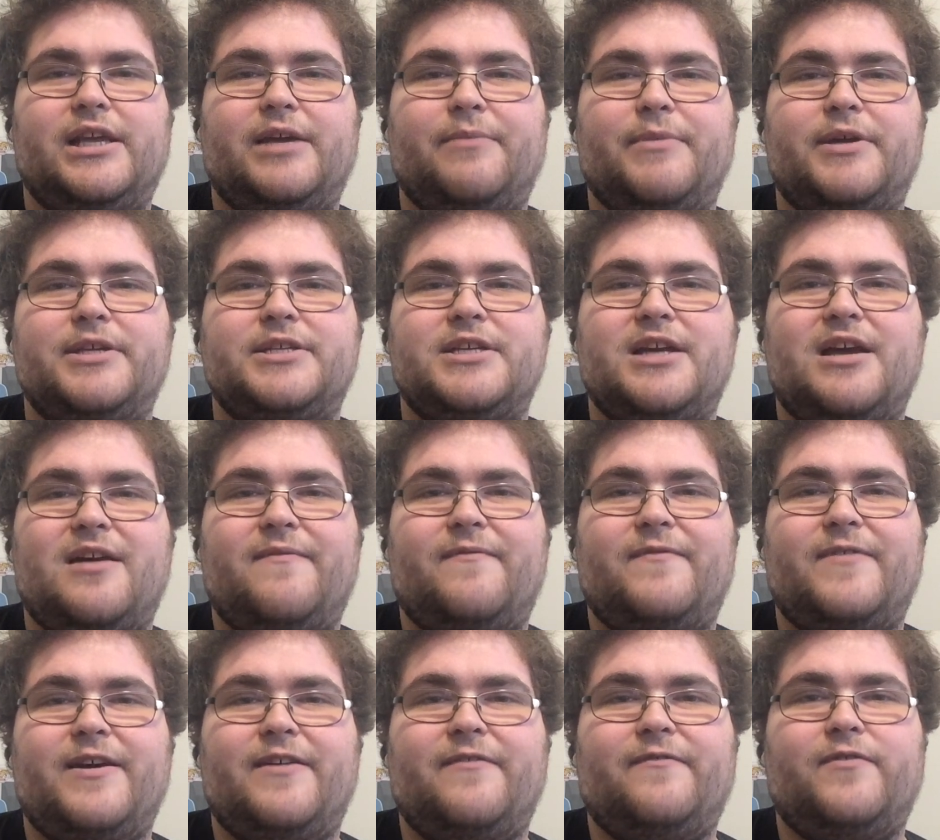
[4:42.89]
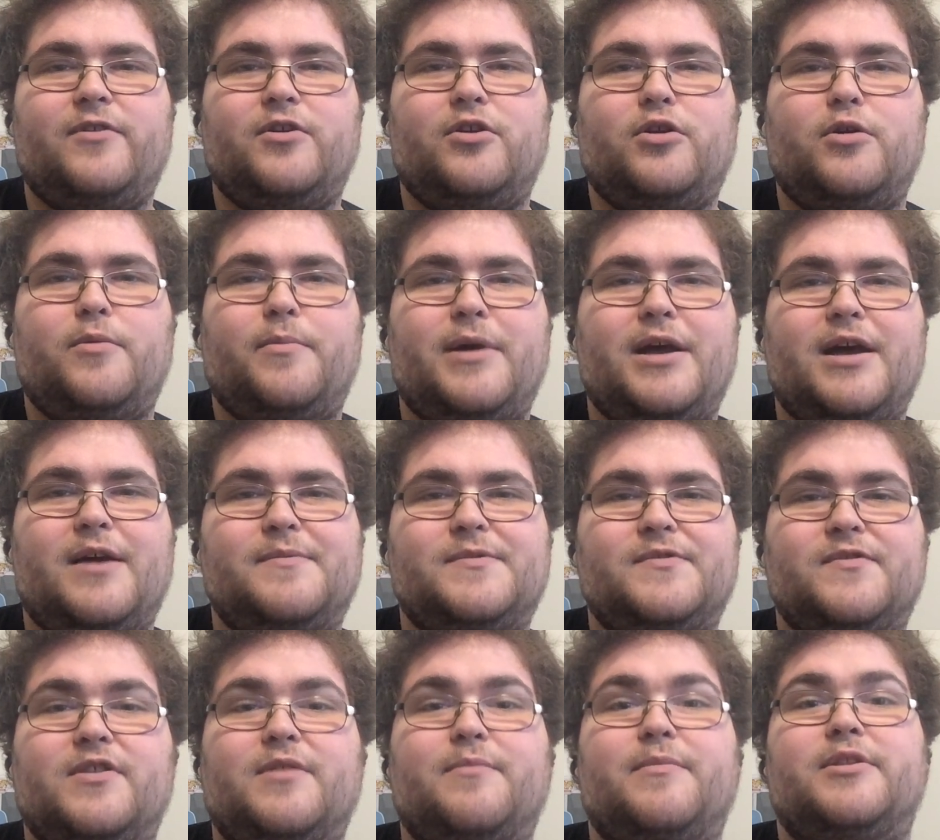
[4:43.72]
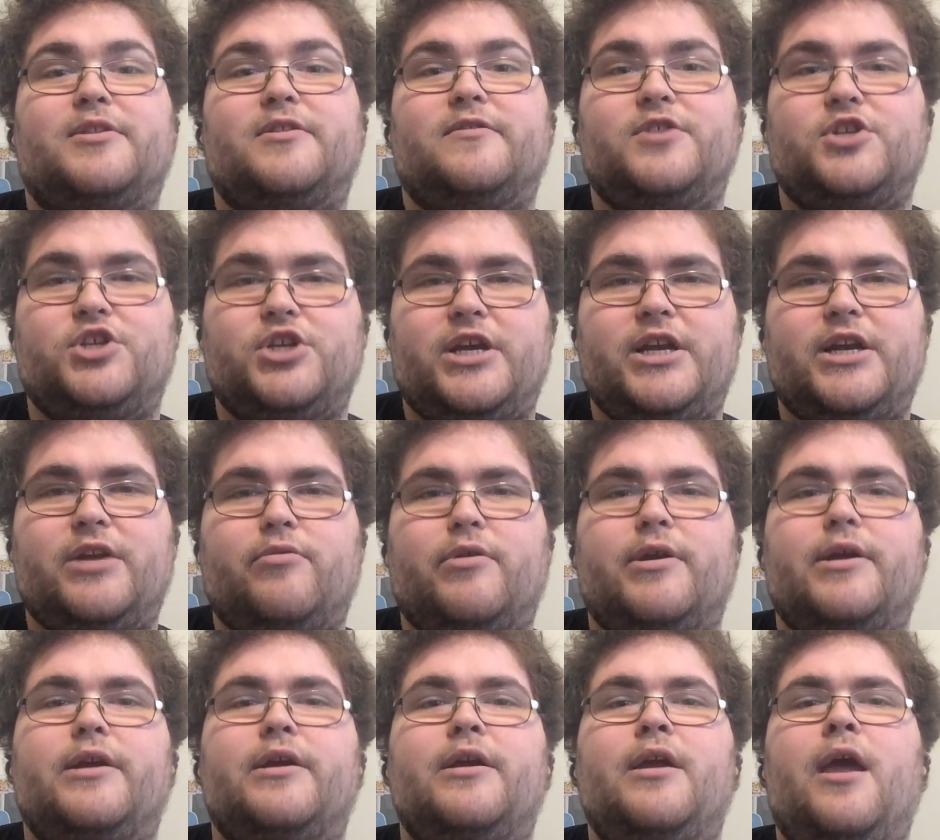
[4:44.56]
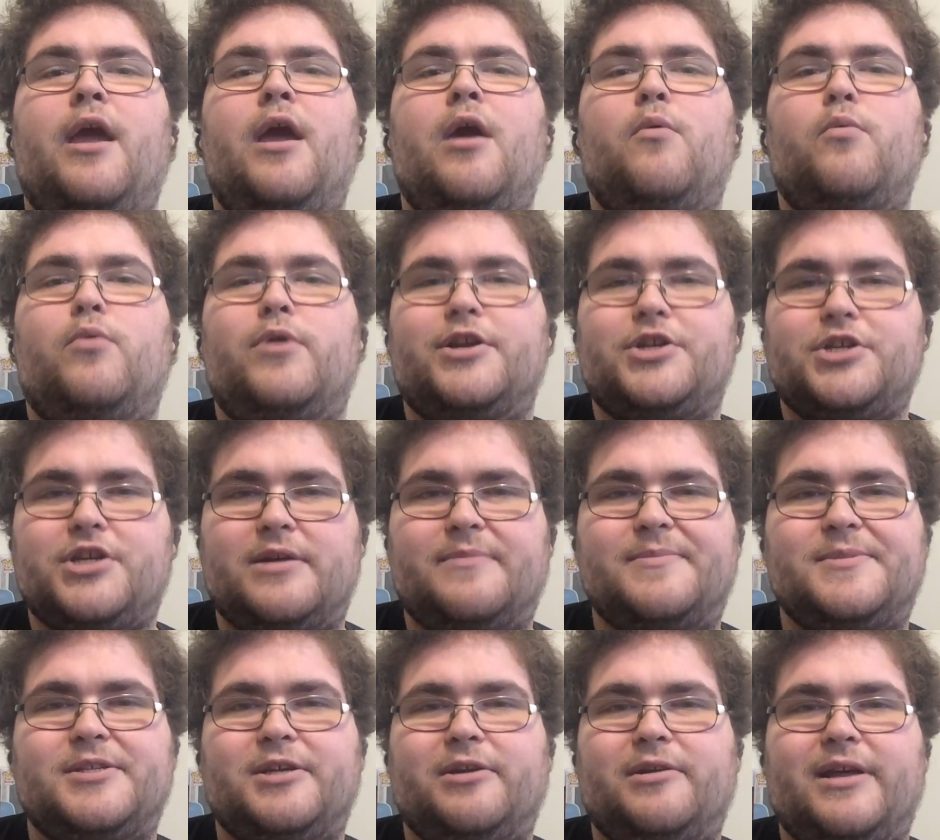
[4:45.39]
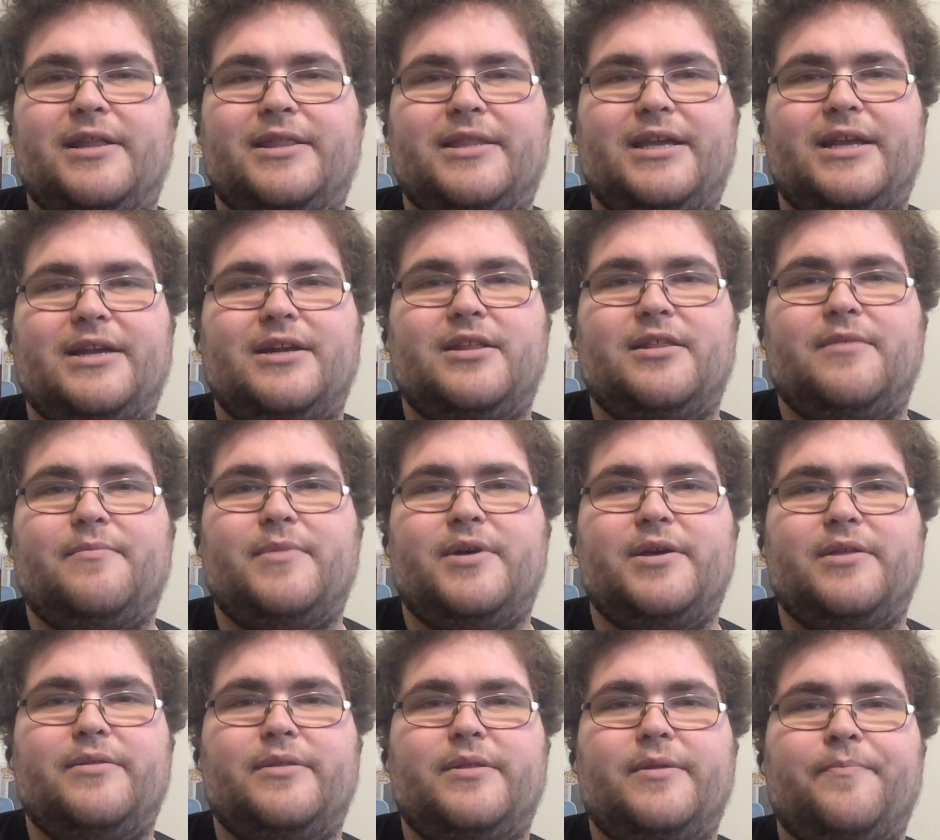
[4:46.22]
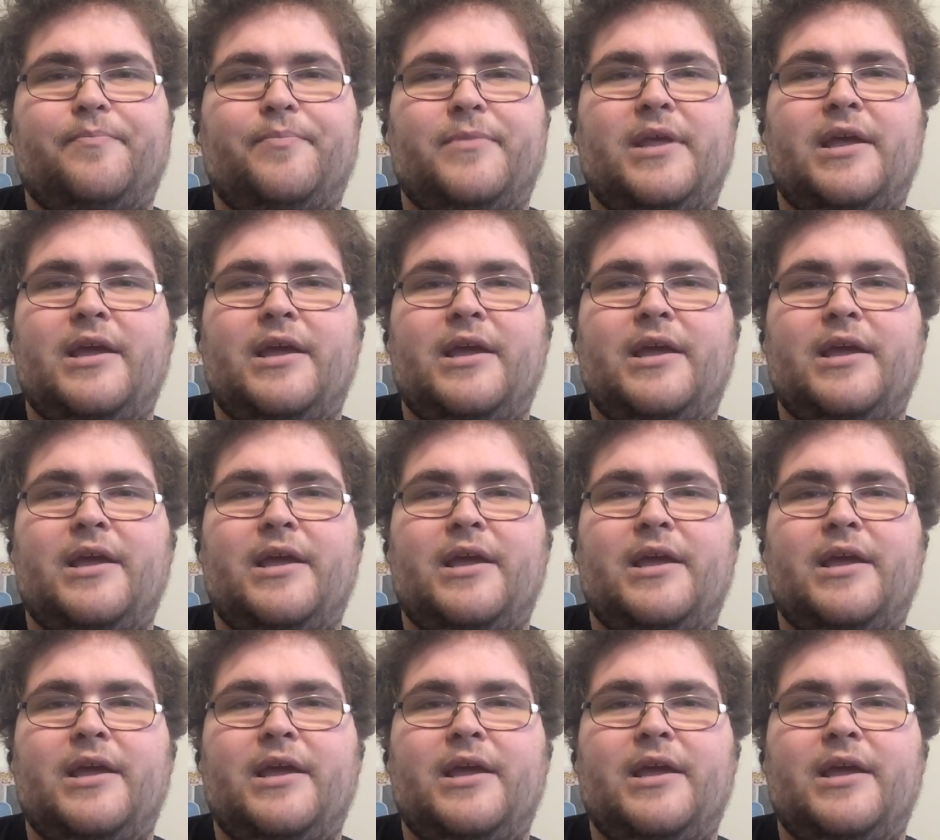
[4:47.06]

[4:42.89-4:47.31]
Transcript: like my top five Funko Pops for the month of January, which comes out at the end of the month.